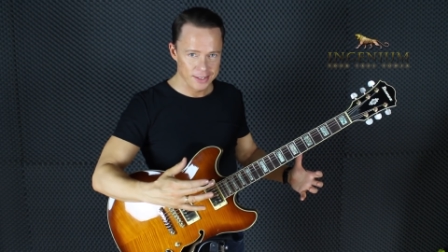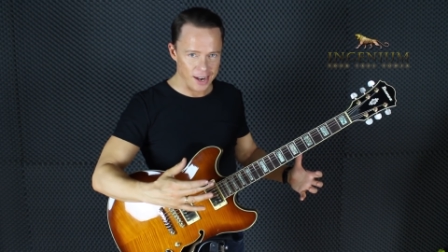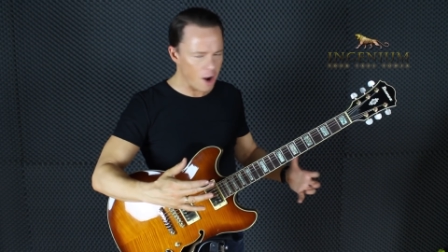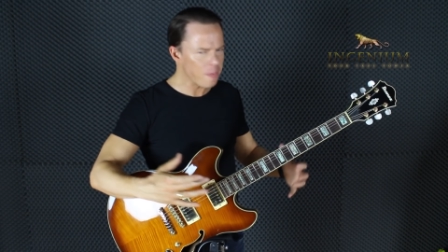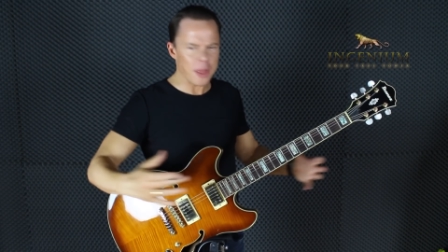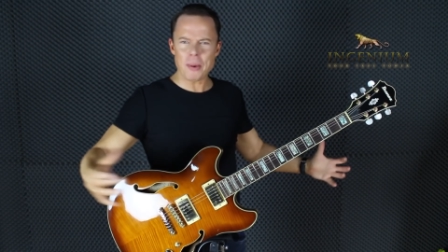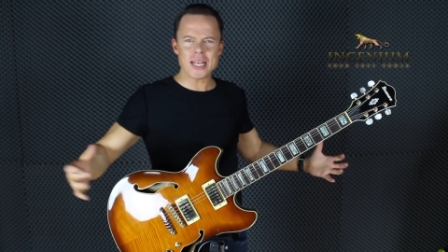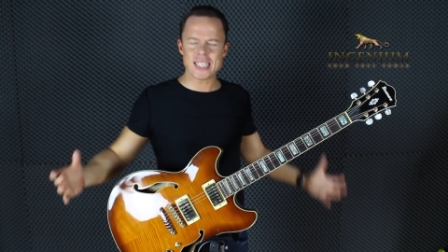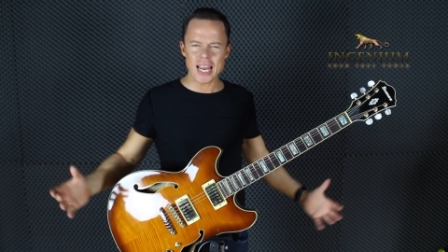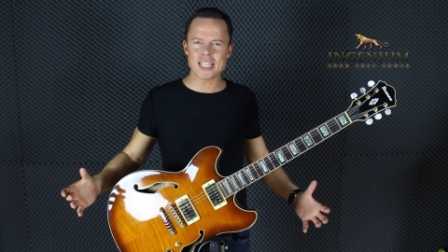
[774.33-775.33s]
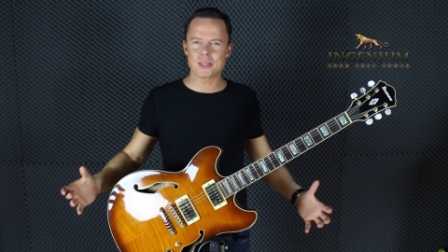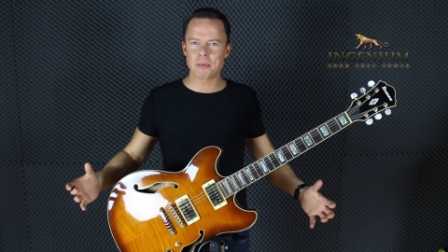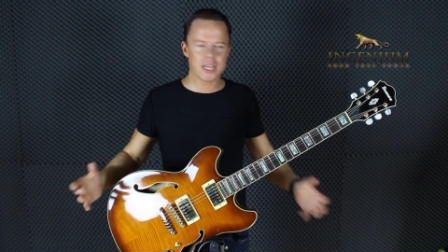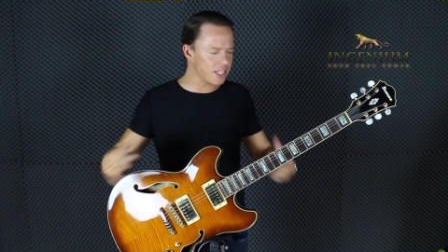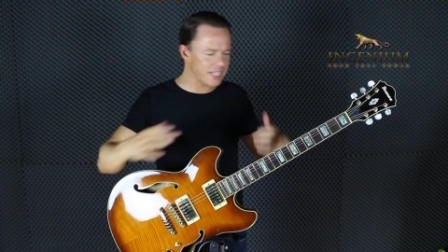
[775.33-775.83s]
I hope that makes sense,
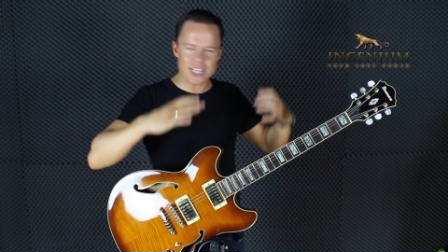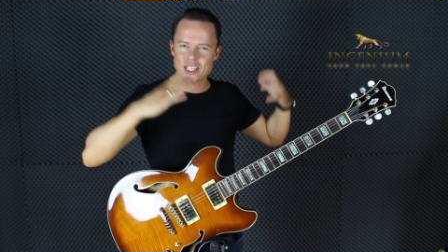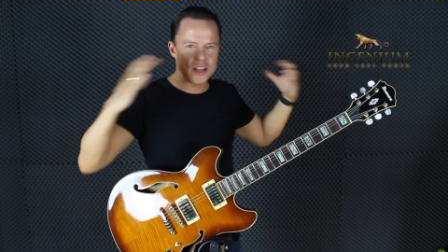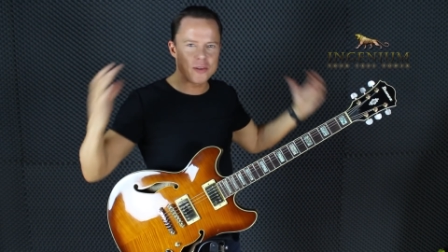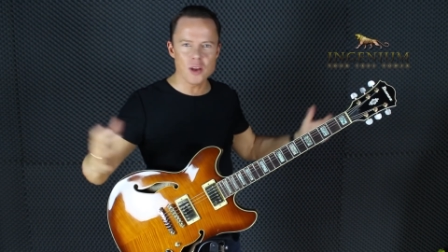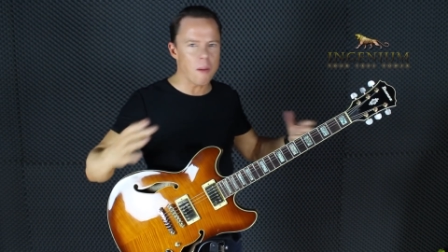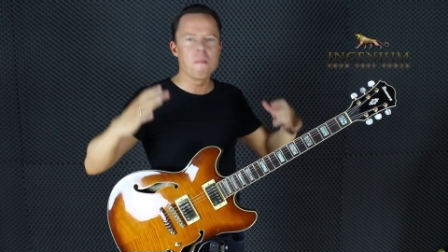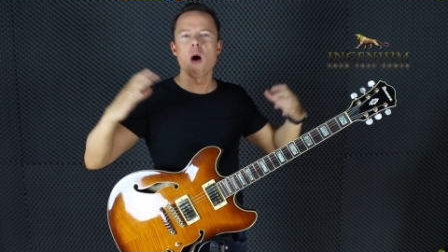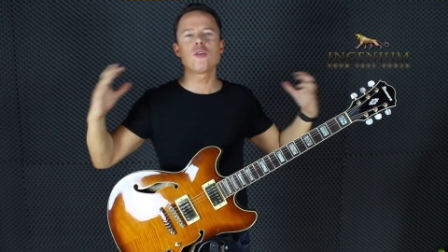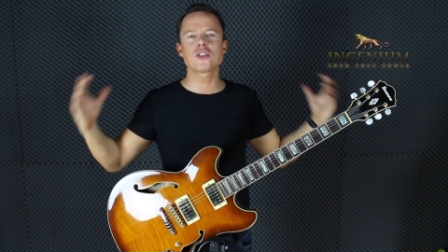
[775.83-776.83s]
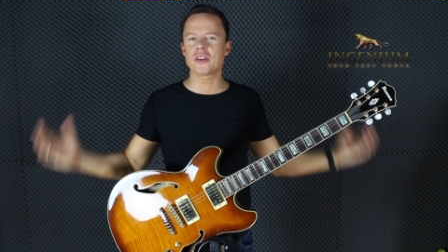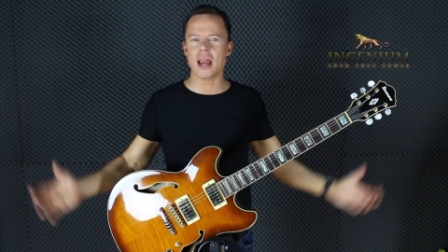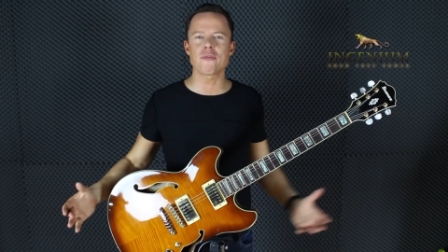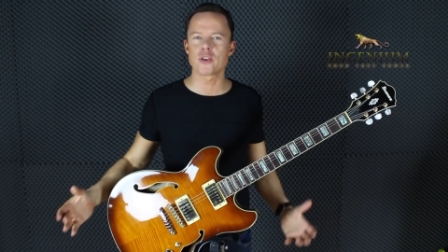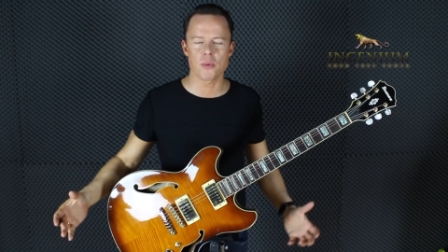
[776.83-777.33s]
because that's, you know, modes are
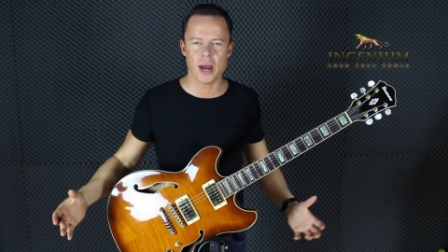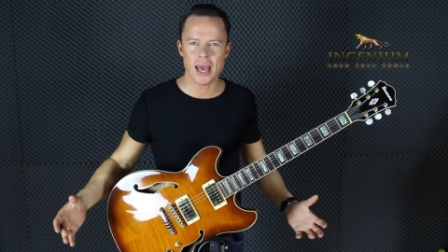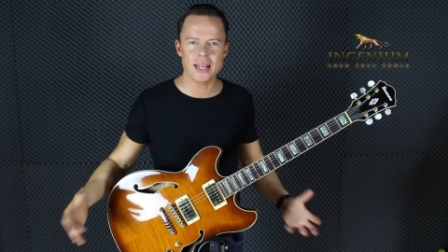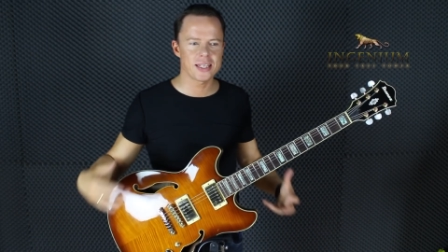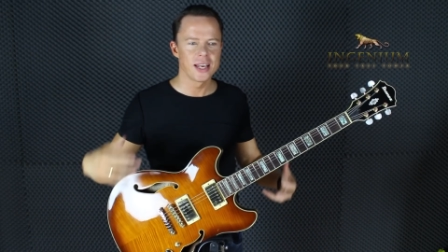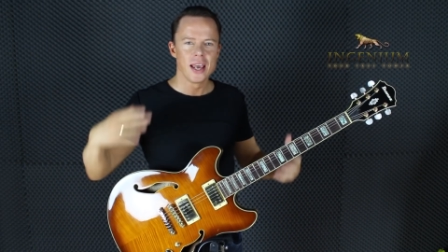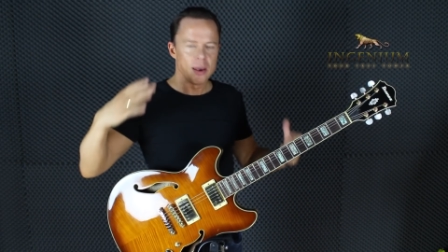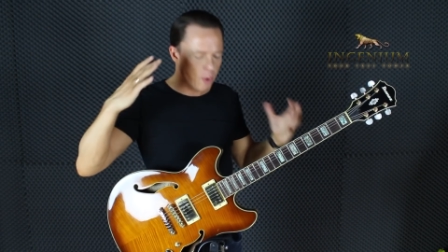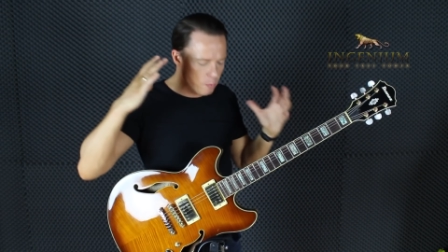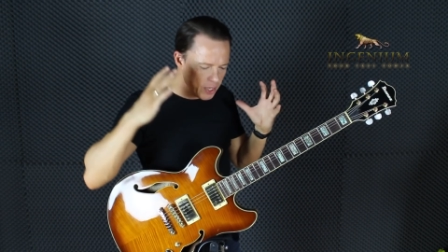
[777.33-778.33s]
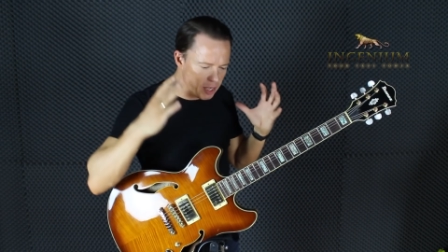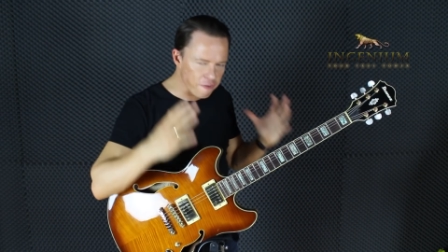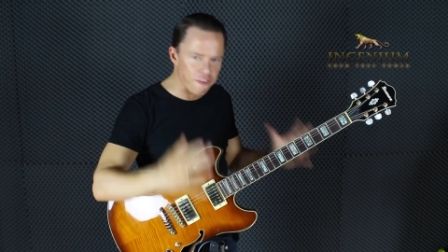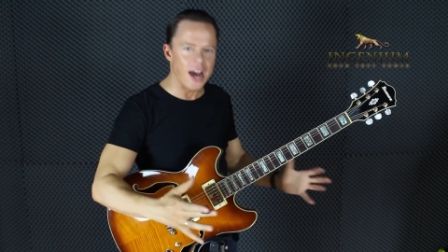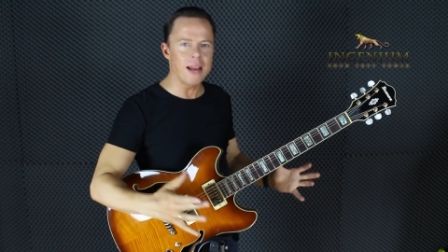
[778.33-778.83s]
everywhere. It's when we
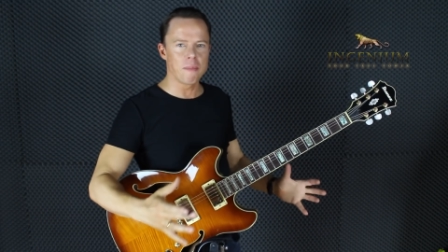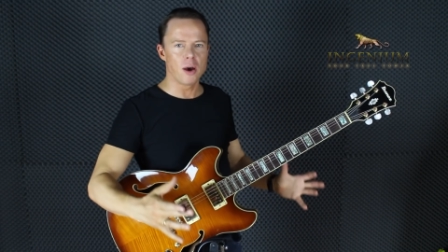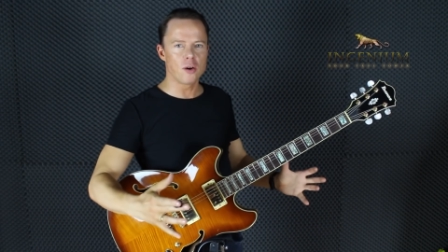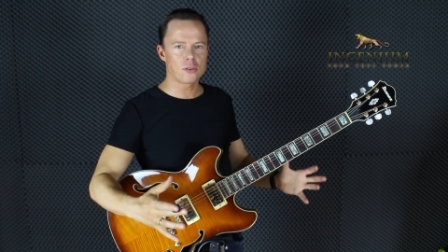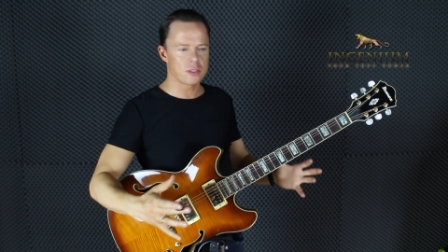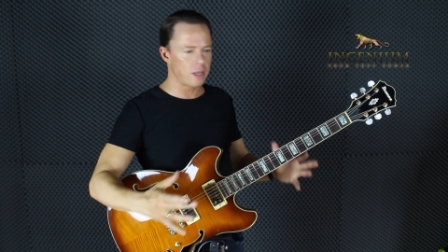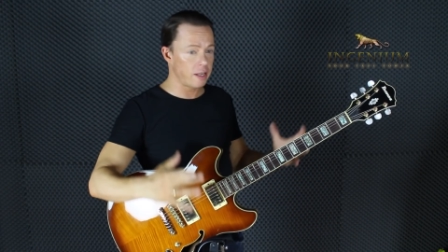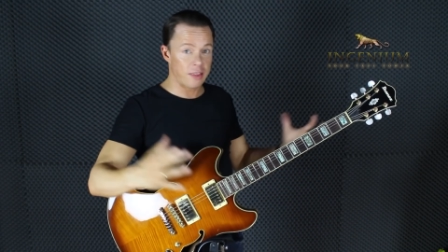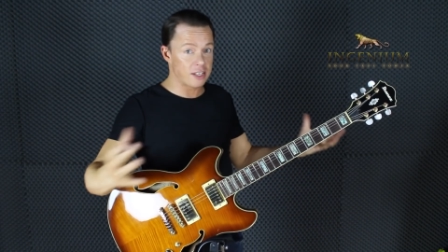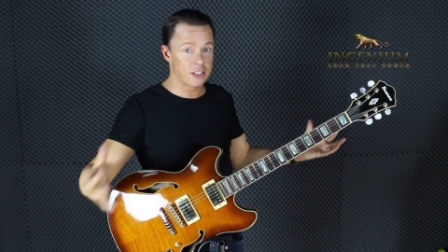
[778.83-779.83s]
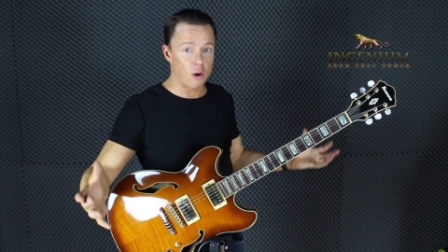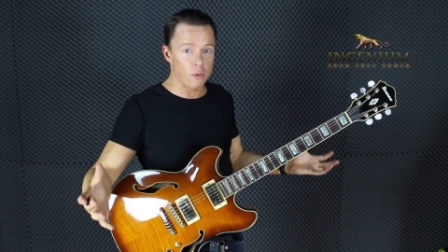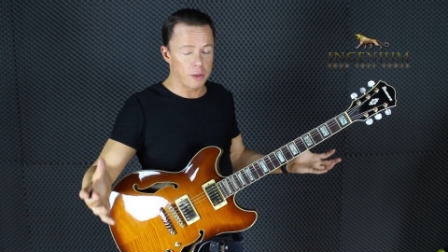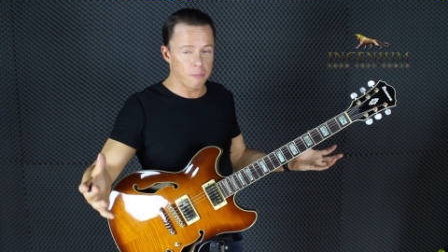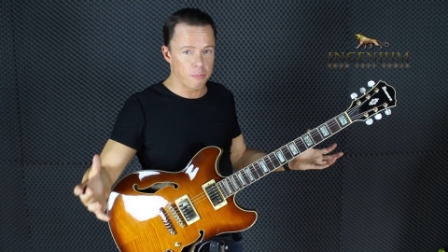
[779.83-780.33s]
define modes, and that's the
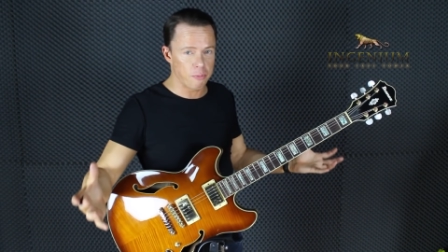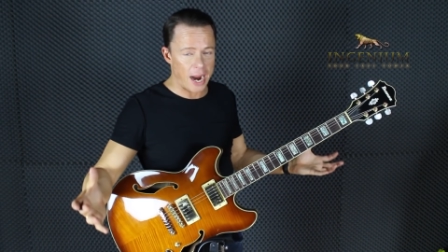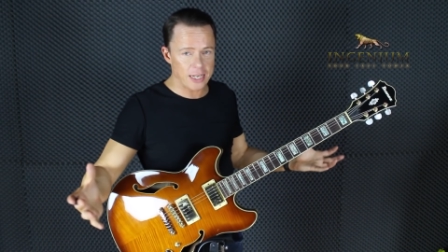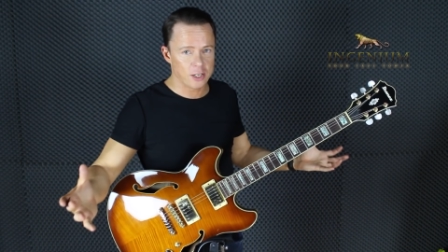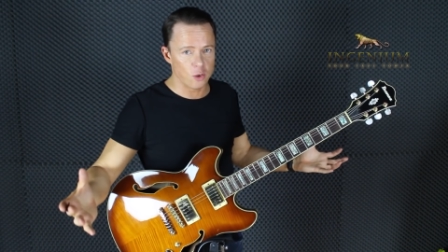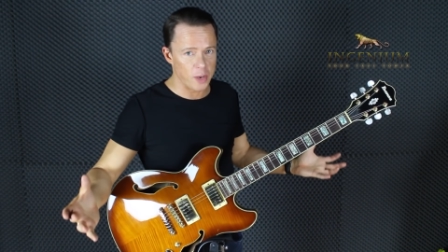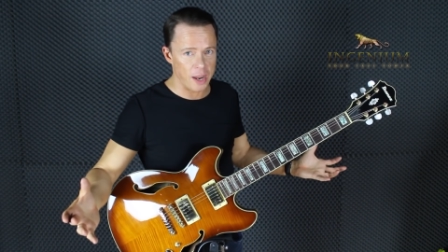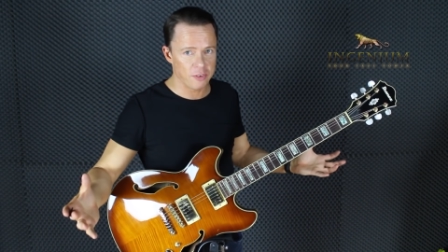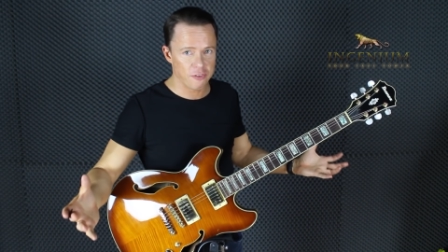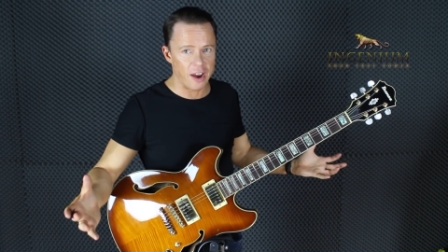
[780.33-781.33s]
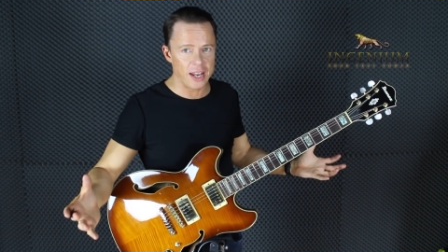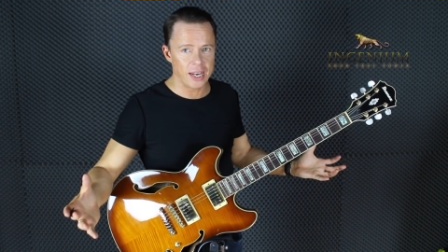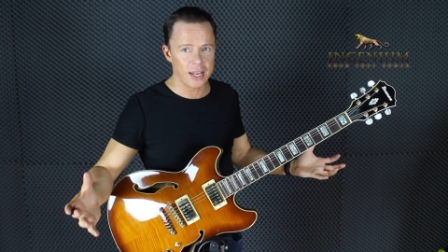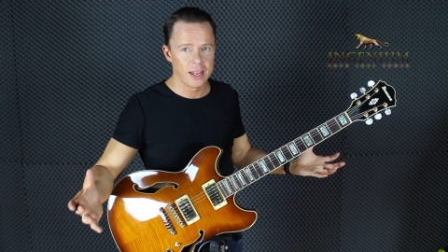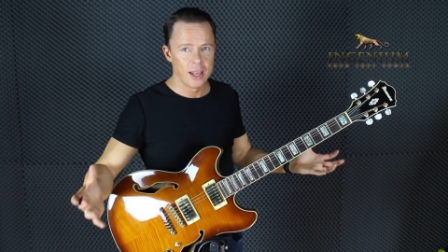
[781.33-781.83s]
only practical way of defining it,